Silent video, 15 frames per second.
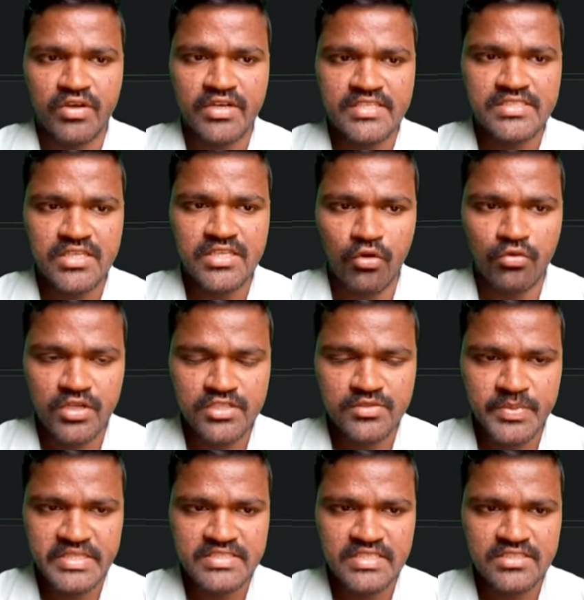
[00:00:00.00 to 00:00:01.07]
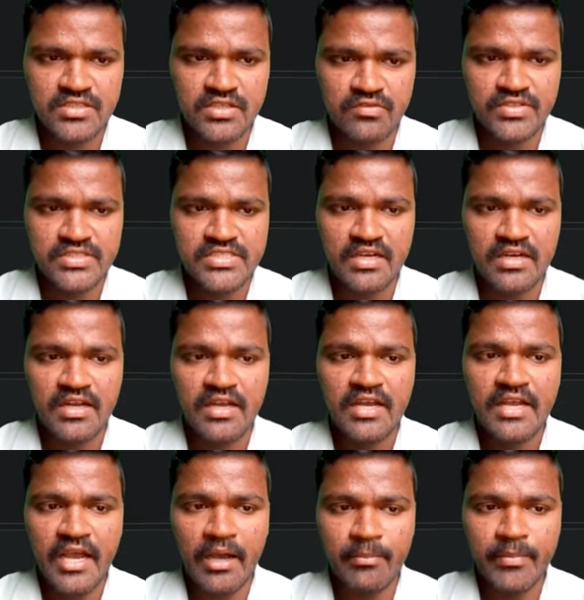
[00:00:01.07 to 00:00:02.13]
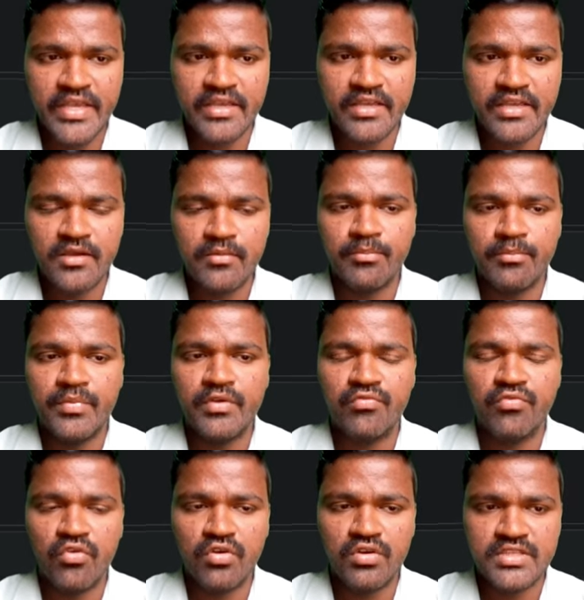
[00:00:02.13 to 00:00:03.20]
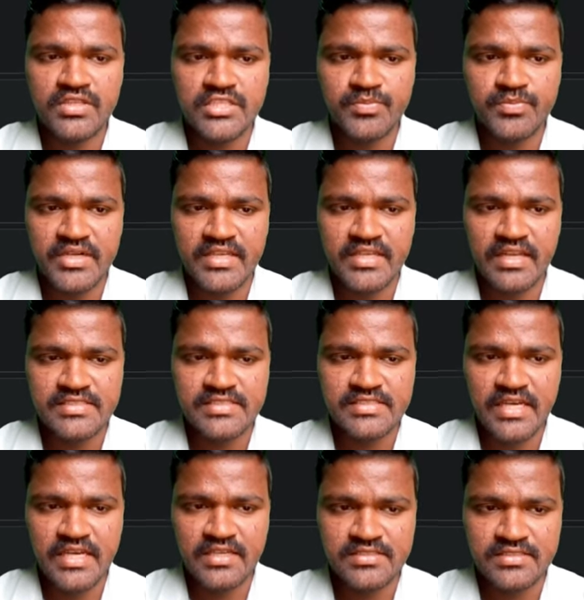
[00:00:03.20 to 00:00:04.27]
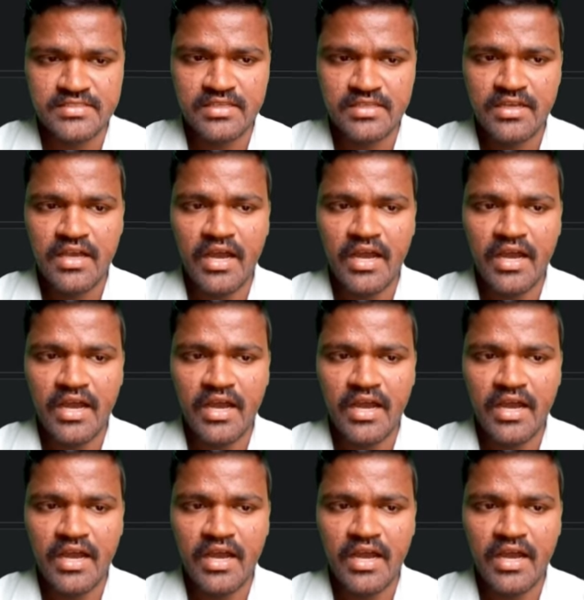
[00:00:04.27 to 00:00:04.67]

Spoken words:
One is outer spaces which are coming for this particular stars,